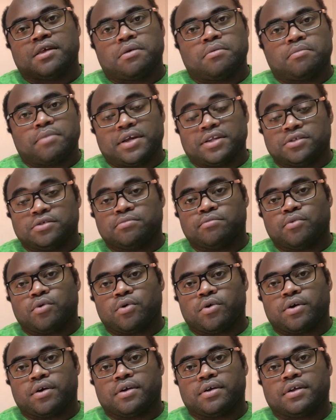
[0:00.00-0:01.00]
Might do
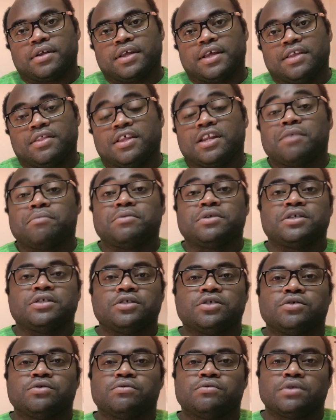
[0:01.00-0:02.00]
more. And then I'm going to
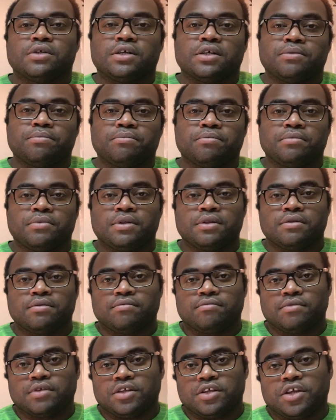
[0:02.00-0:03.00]
do
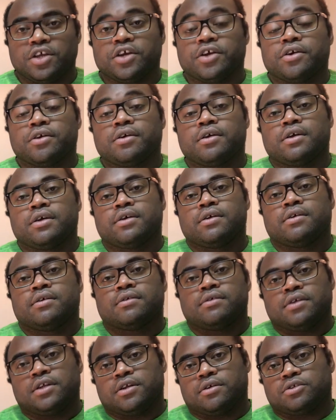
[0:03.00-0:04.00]
the year,
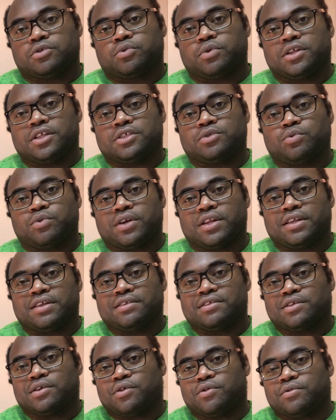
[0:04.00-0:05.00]
2020,
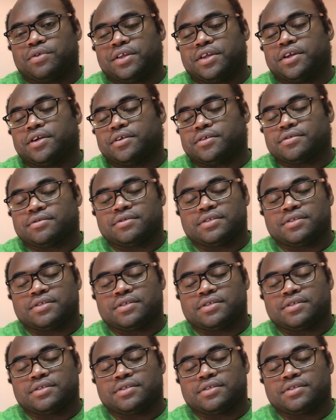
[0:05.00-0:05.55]
the whole year.